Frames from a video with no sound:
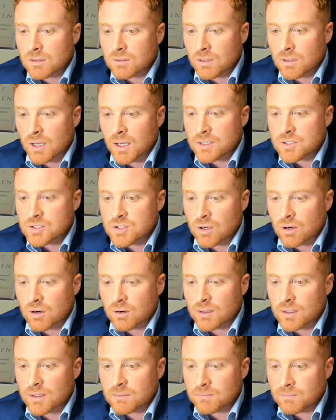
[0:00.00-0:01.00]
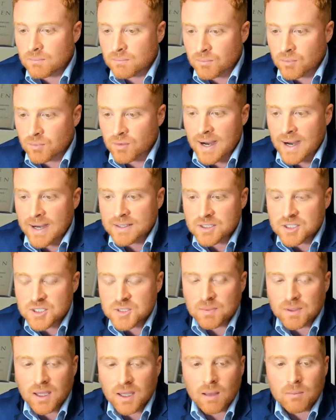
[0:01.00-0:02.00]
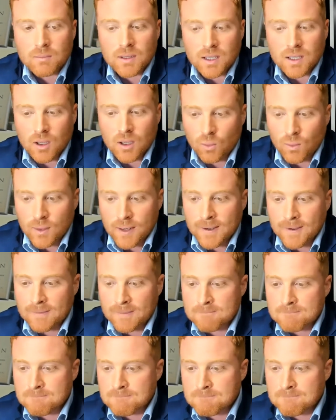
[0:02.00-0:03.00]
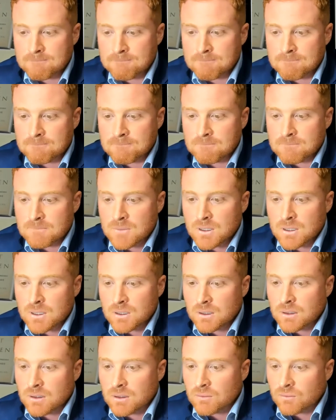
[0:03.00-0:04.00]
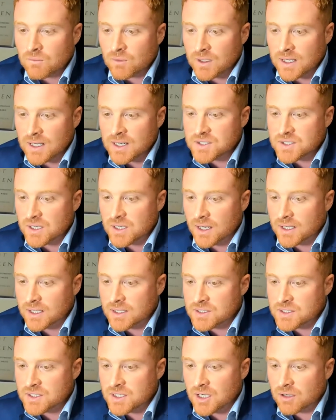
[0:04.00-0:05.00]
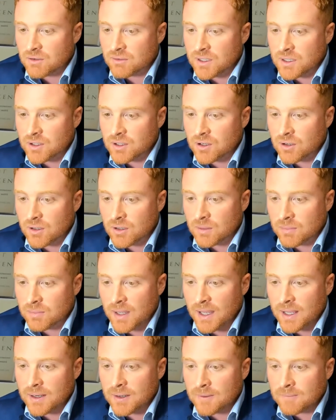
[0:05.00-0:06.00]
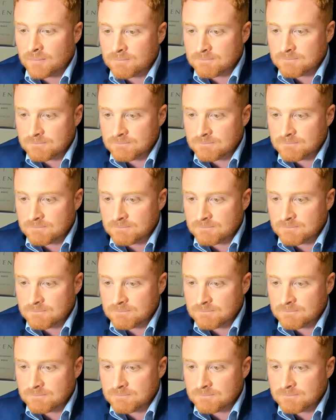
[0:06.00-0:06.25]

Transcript: Nice, all right. Practice becoming aware. Vanessa, I can see a reoccurring pattern.